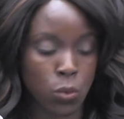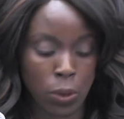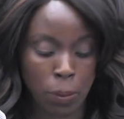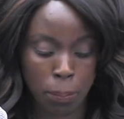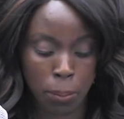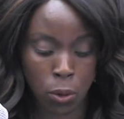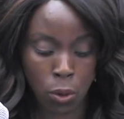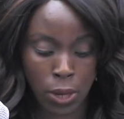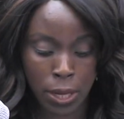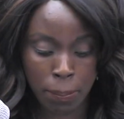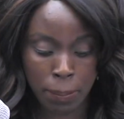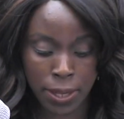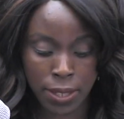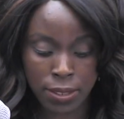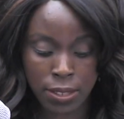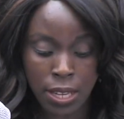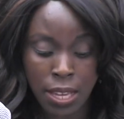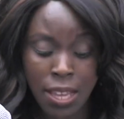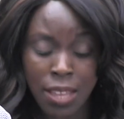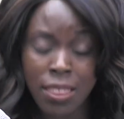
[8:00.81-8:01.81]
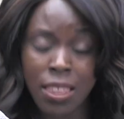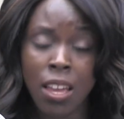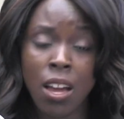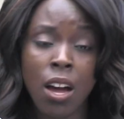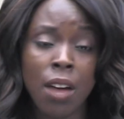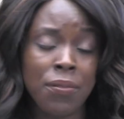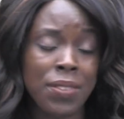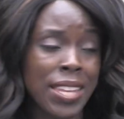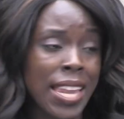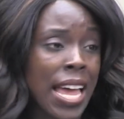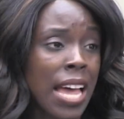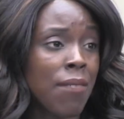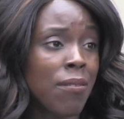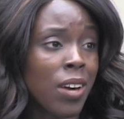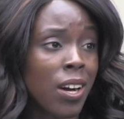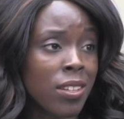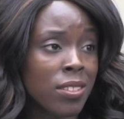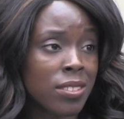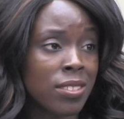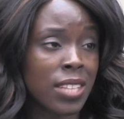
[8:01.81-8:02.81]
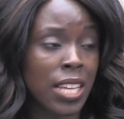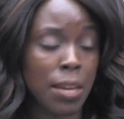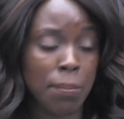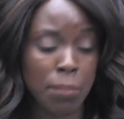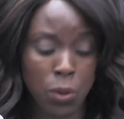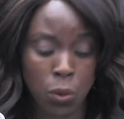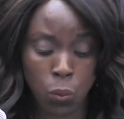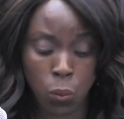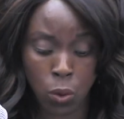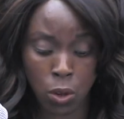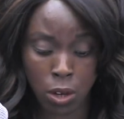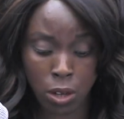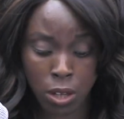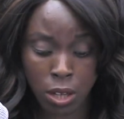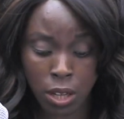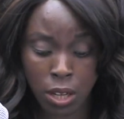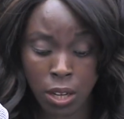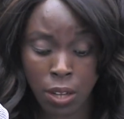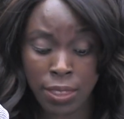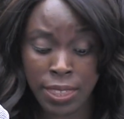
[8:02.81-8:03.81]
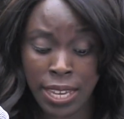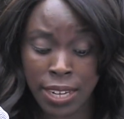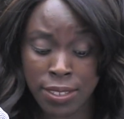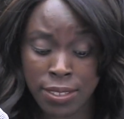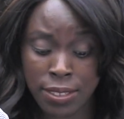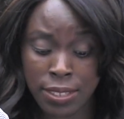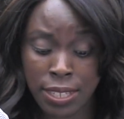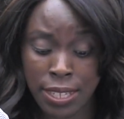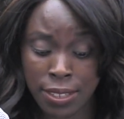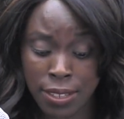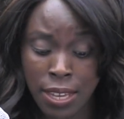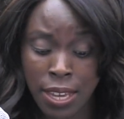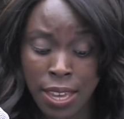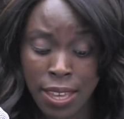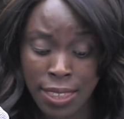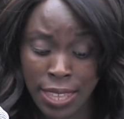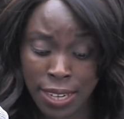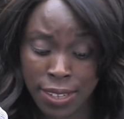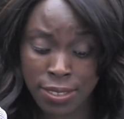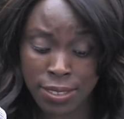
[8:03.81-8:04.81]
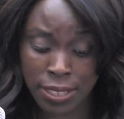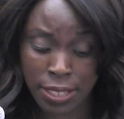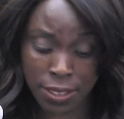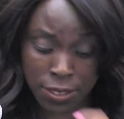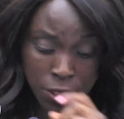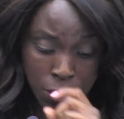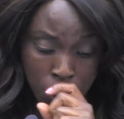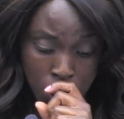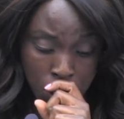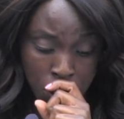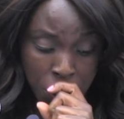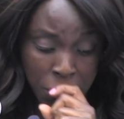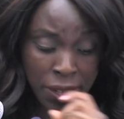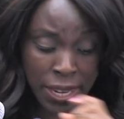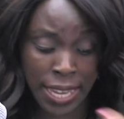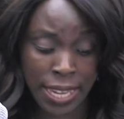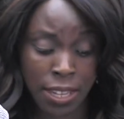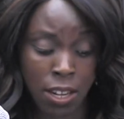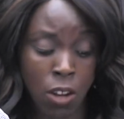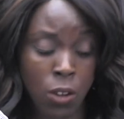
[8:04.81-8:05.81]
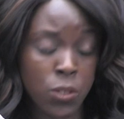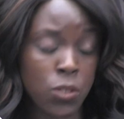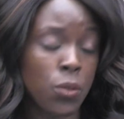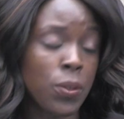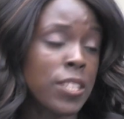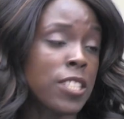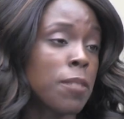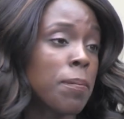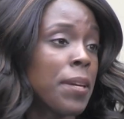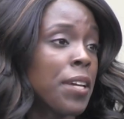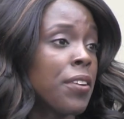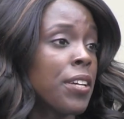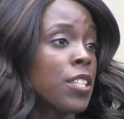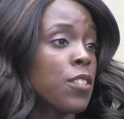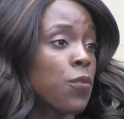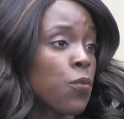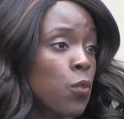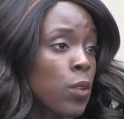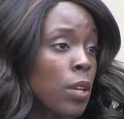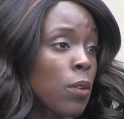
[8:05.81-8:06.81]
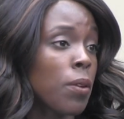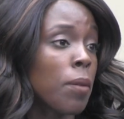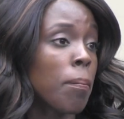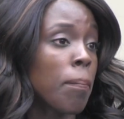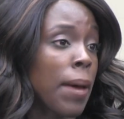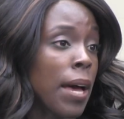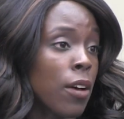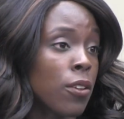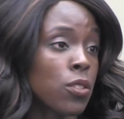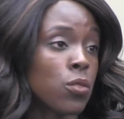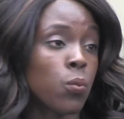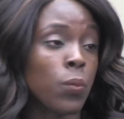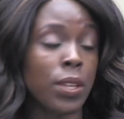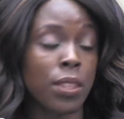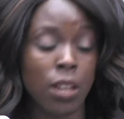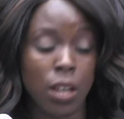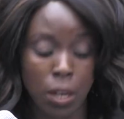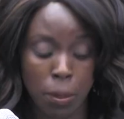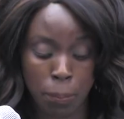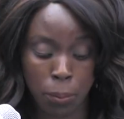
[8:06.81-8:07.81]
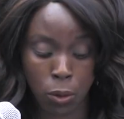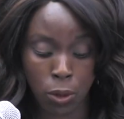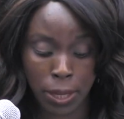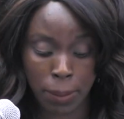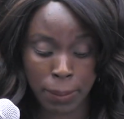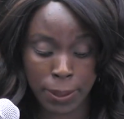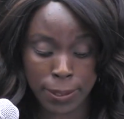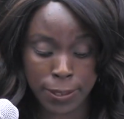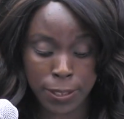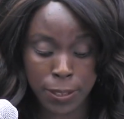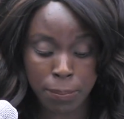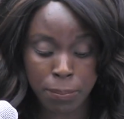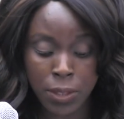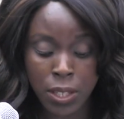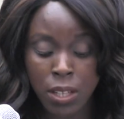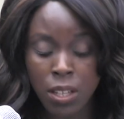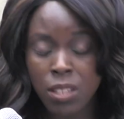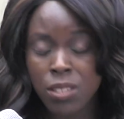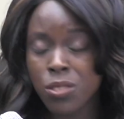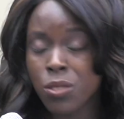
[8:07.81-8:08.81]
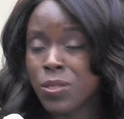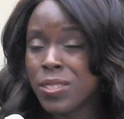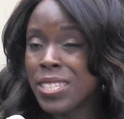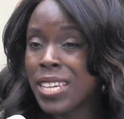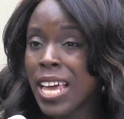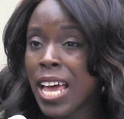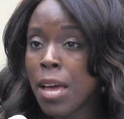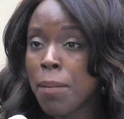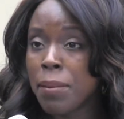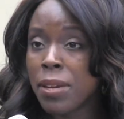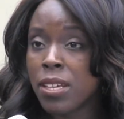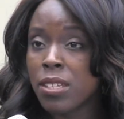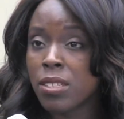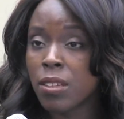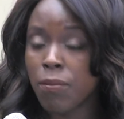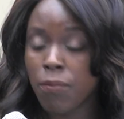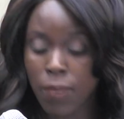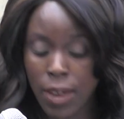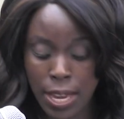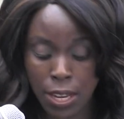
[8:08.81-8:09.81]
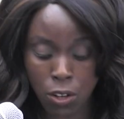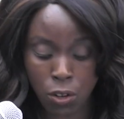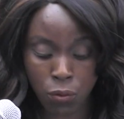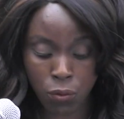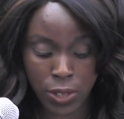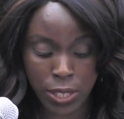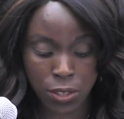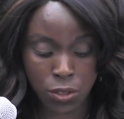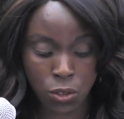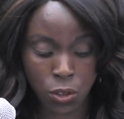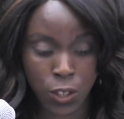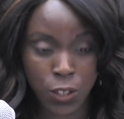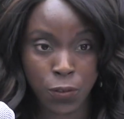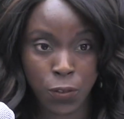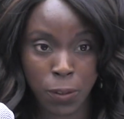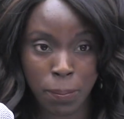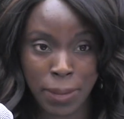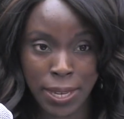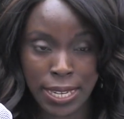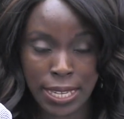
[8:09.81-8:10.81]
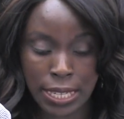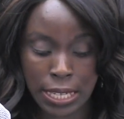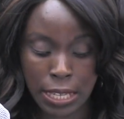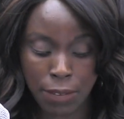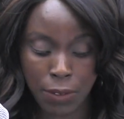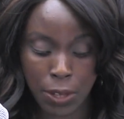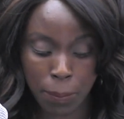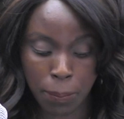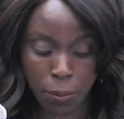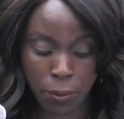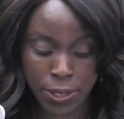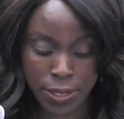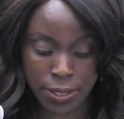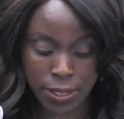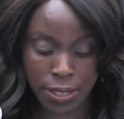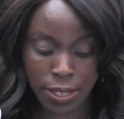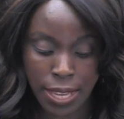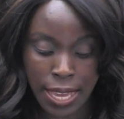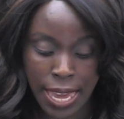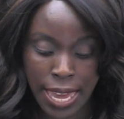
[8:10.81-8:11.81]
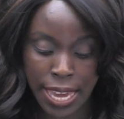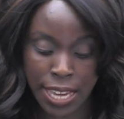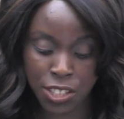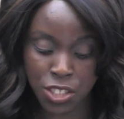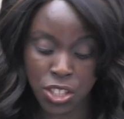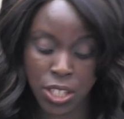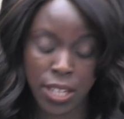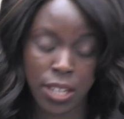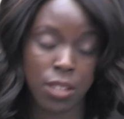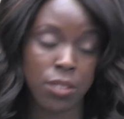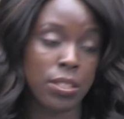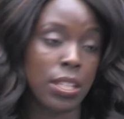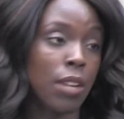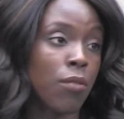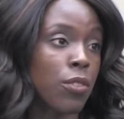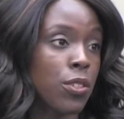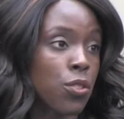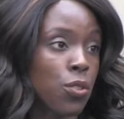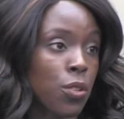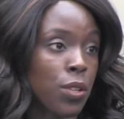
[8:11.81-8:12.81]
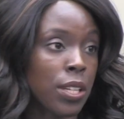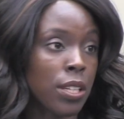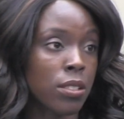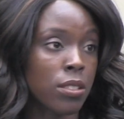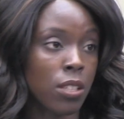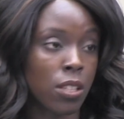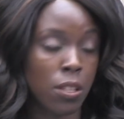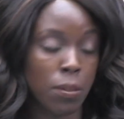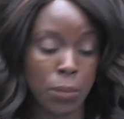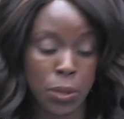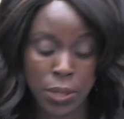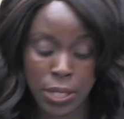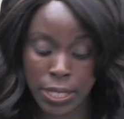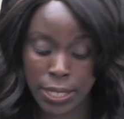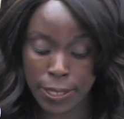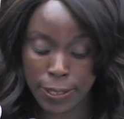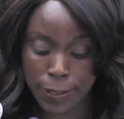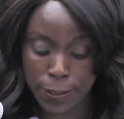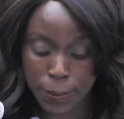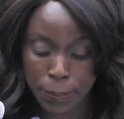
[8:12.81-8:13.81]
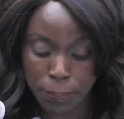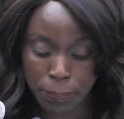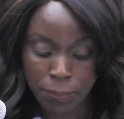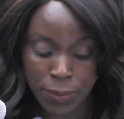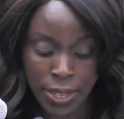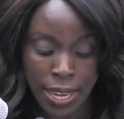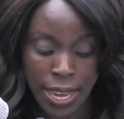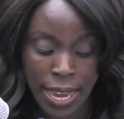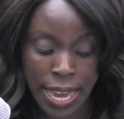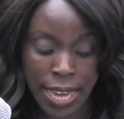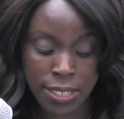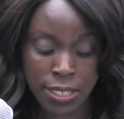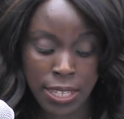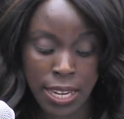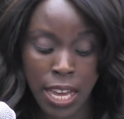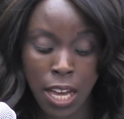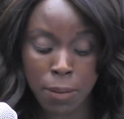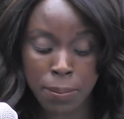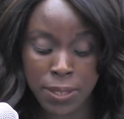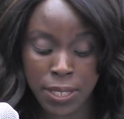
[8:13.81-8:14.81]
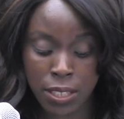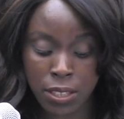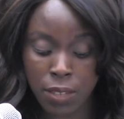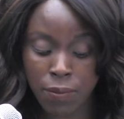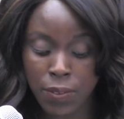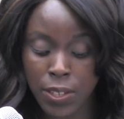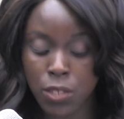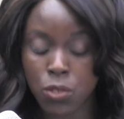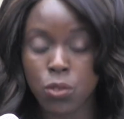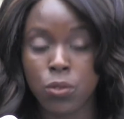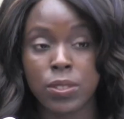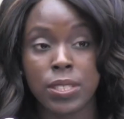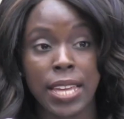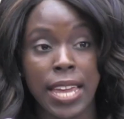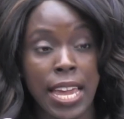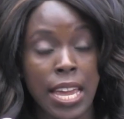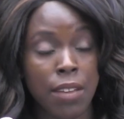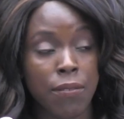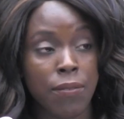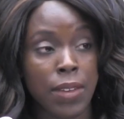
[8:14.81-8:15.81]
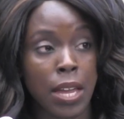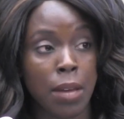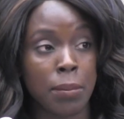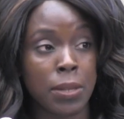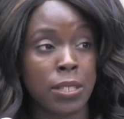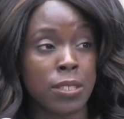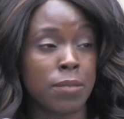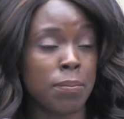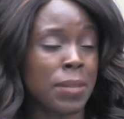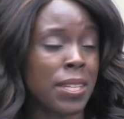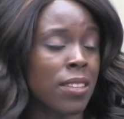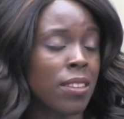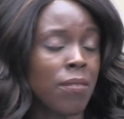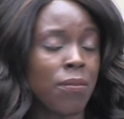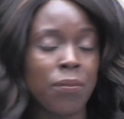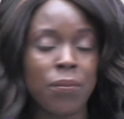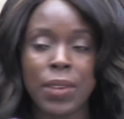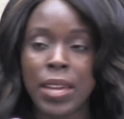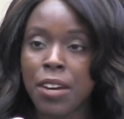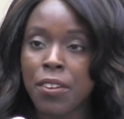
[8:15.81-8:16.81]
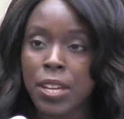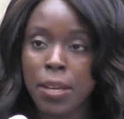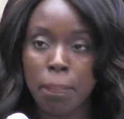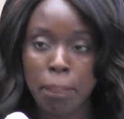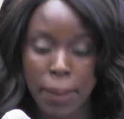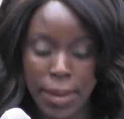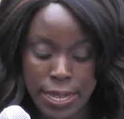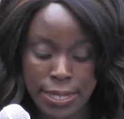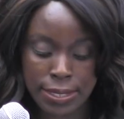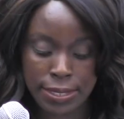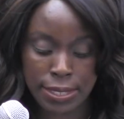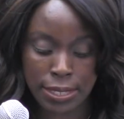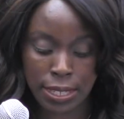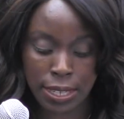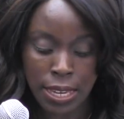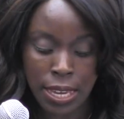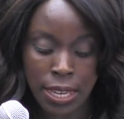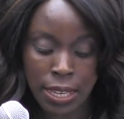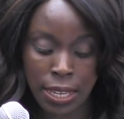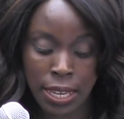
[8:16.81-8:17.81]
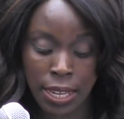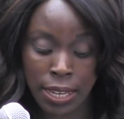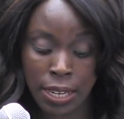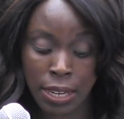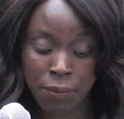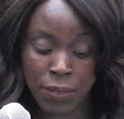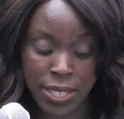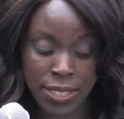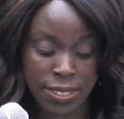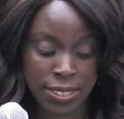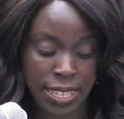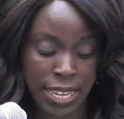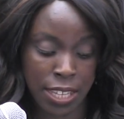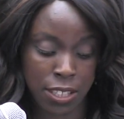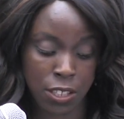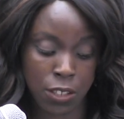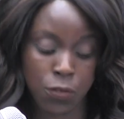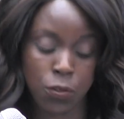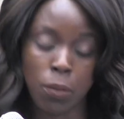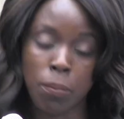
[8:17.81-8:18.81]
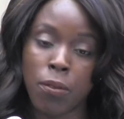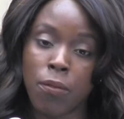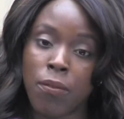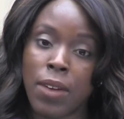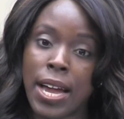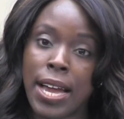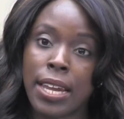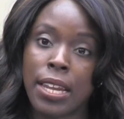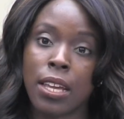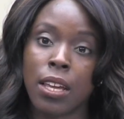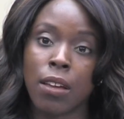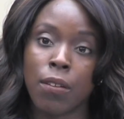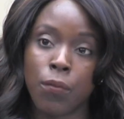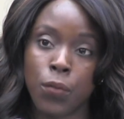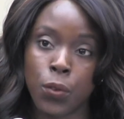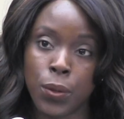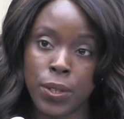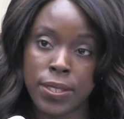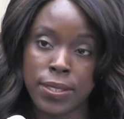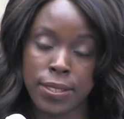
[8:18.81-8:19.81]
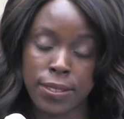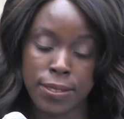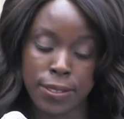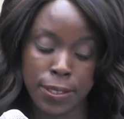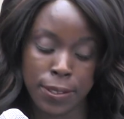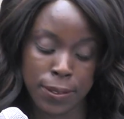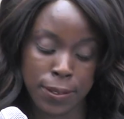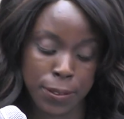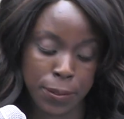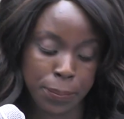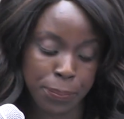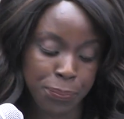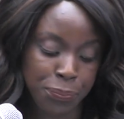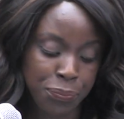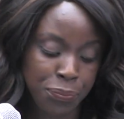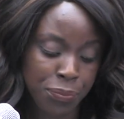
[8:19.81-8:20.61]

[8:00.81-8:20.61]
to employment. They often have unstable work that is insecure, and also experience frequent bouts with unemployment. So SNAP is a vital resource for many leaving prison and jails and returning to communities, as it helps individuals and families meet the very basic living standards for providing food assistance.